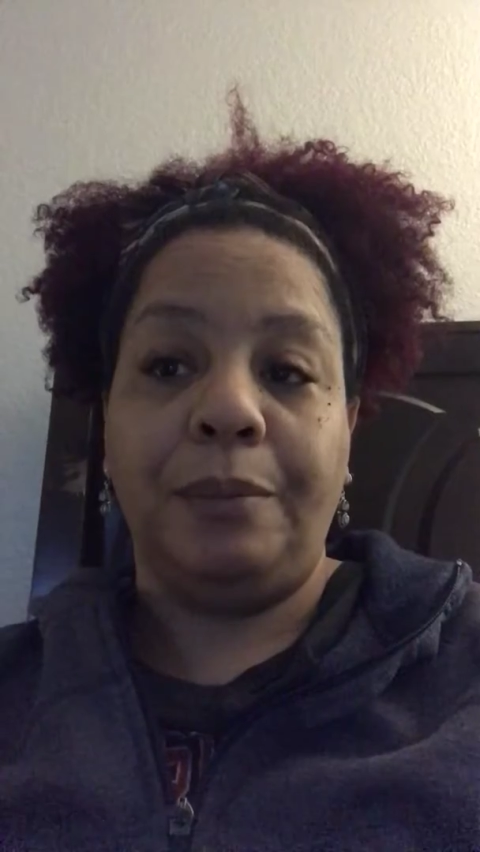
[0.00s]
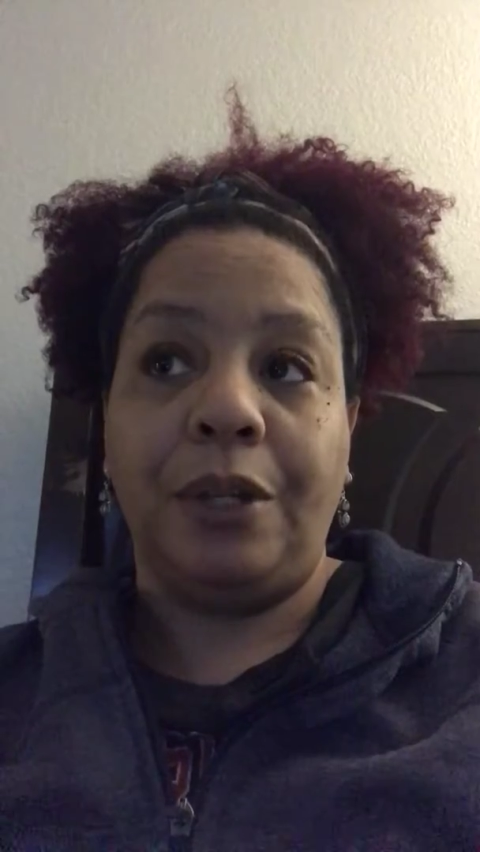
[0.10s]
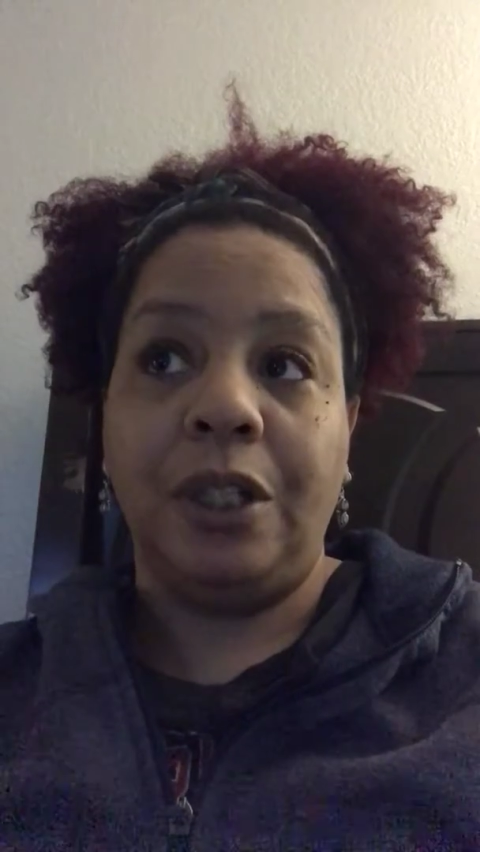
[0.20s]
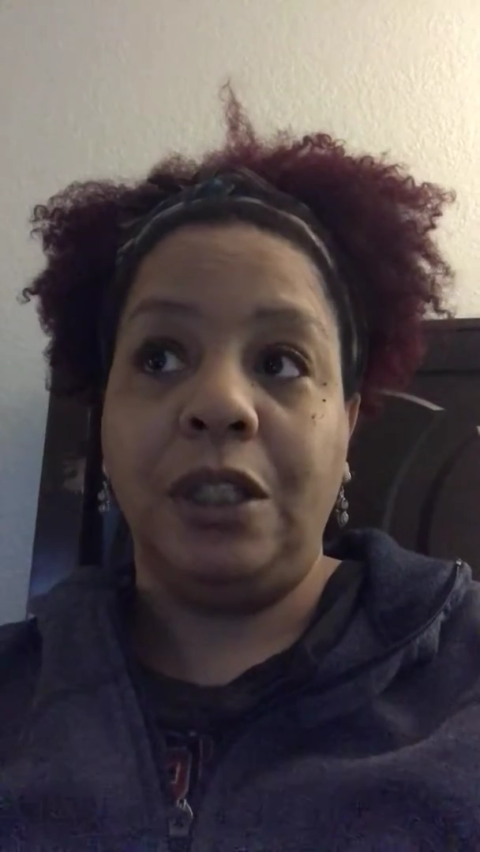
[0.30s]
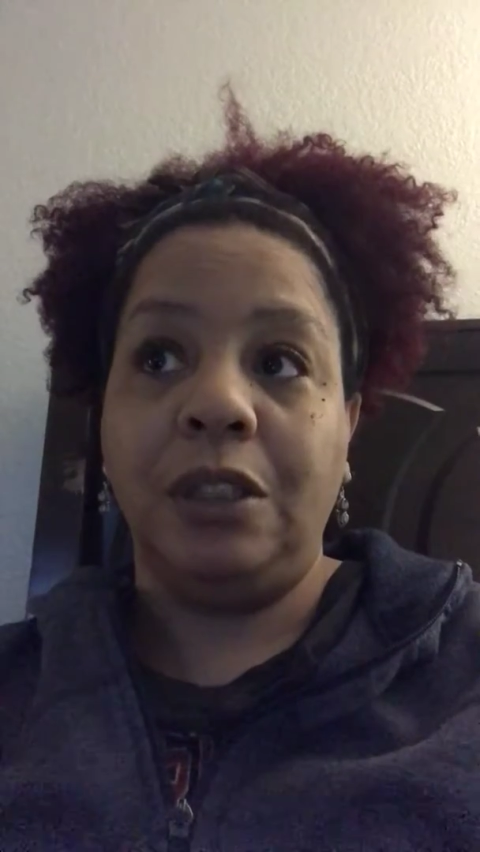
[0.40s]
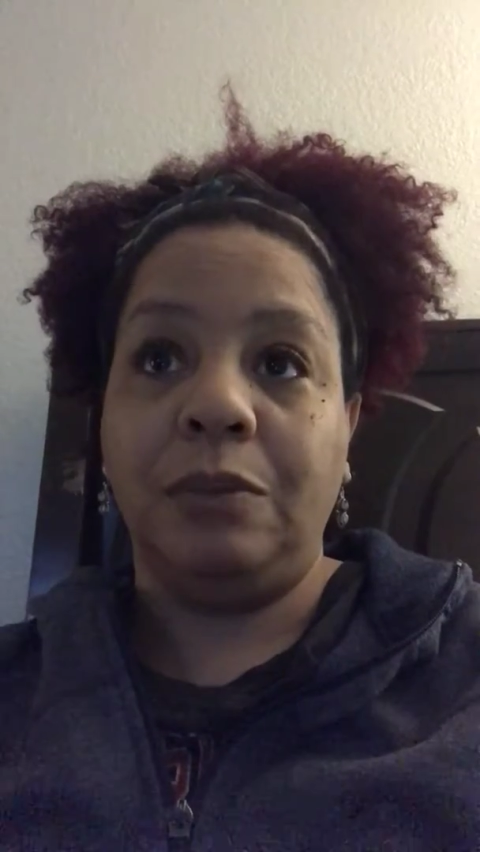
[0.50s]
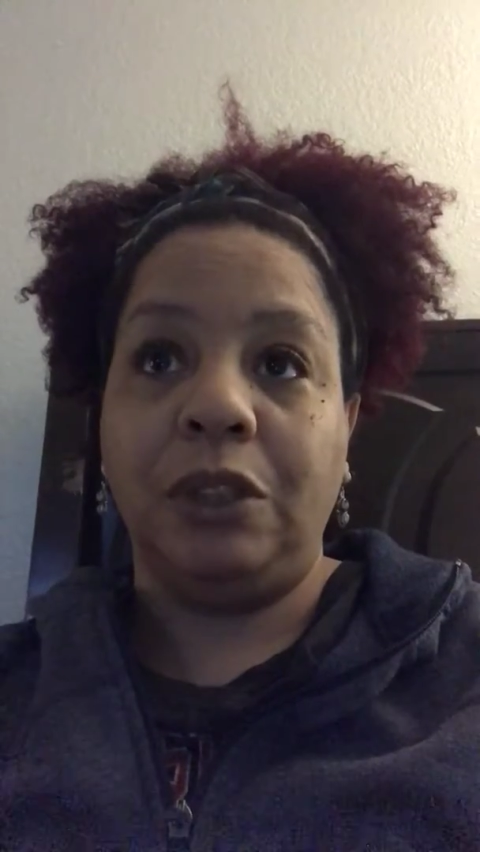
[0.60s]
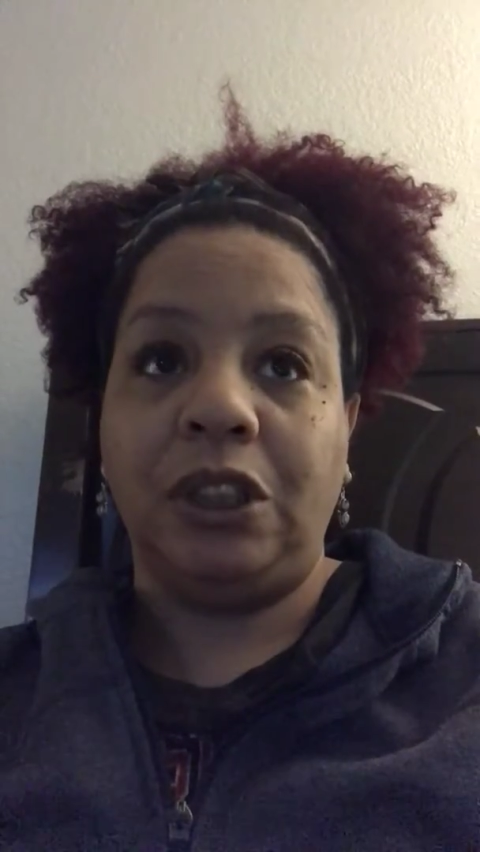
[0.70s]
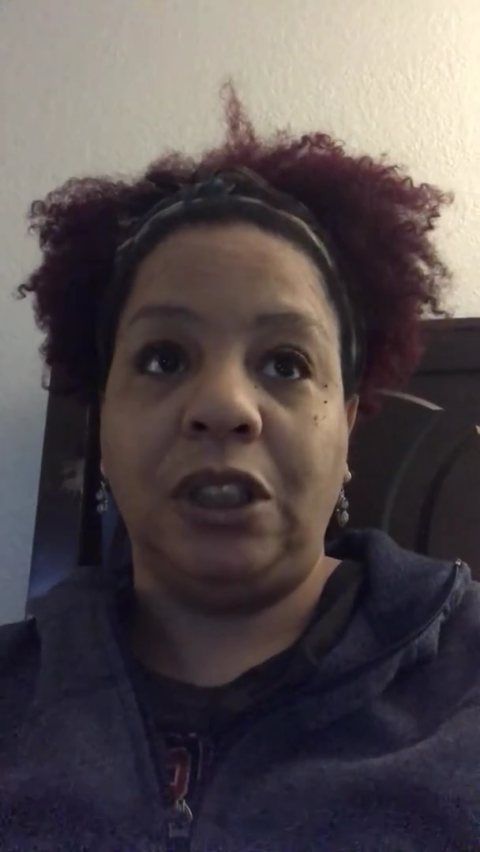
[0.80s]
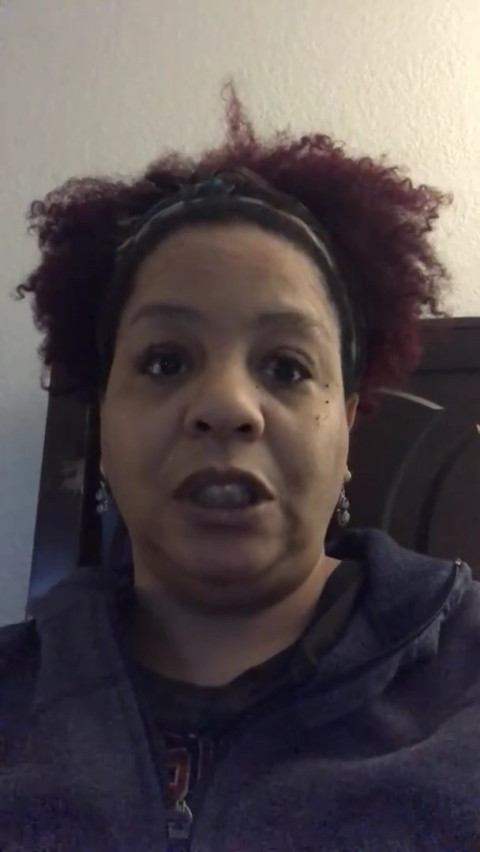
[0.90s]
per his
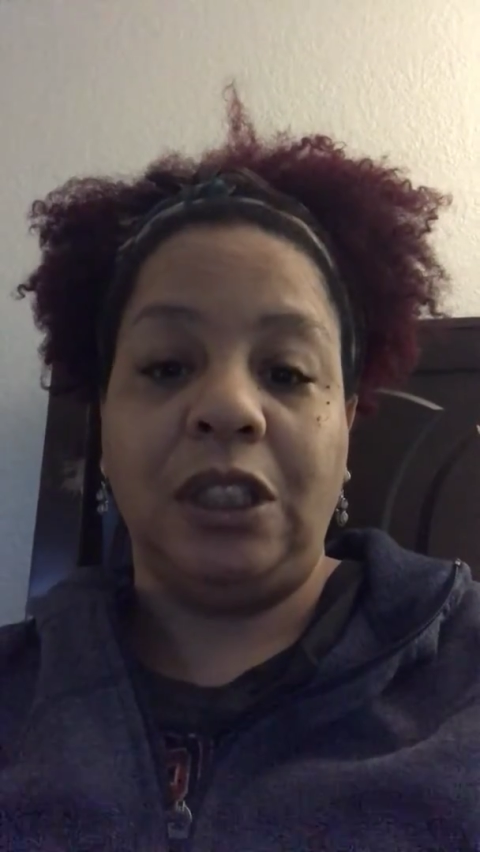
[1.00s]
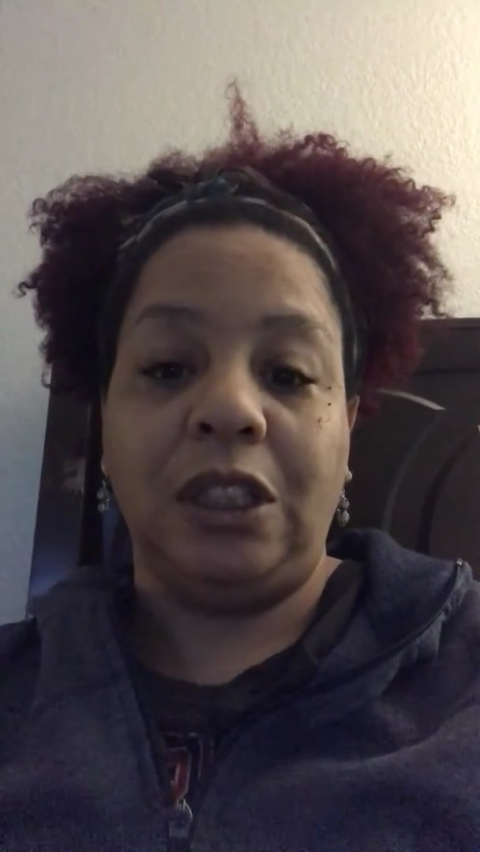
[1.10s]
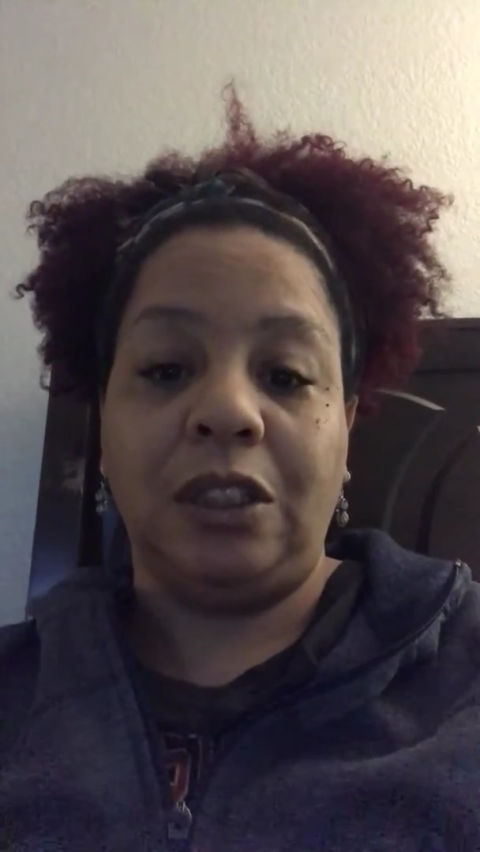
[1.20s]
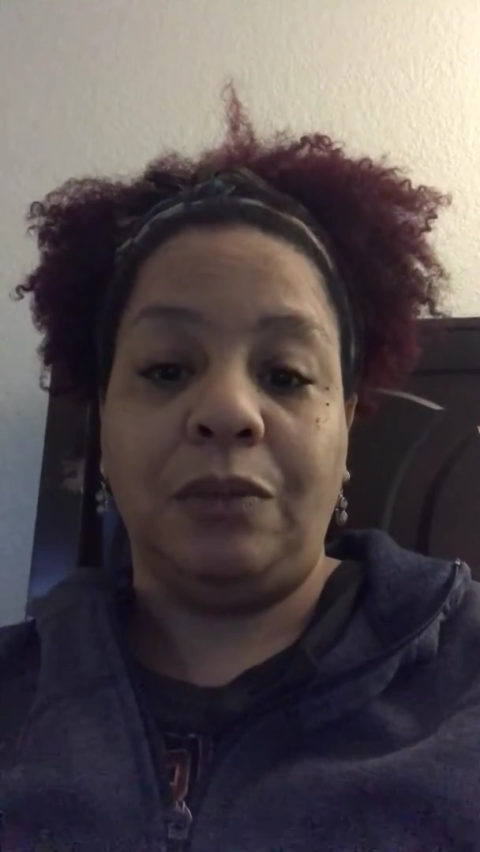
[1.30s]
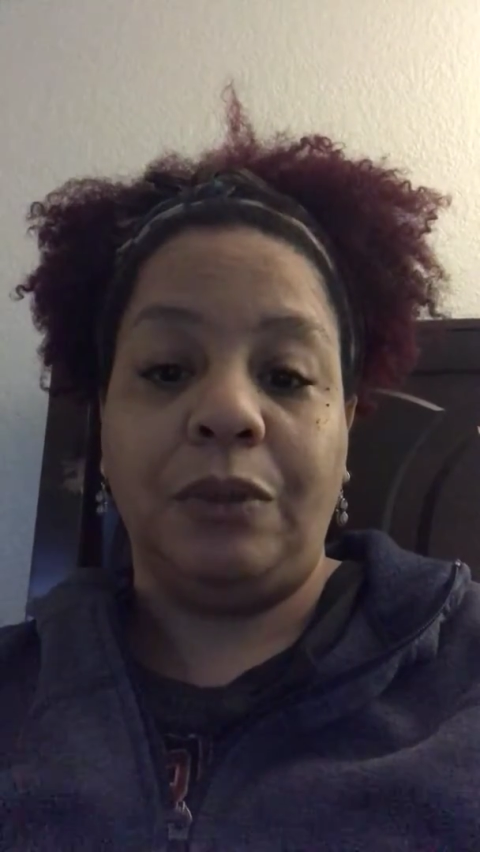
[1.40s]
wishes, he doesn't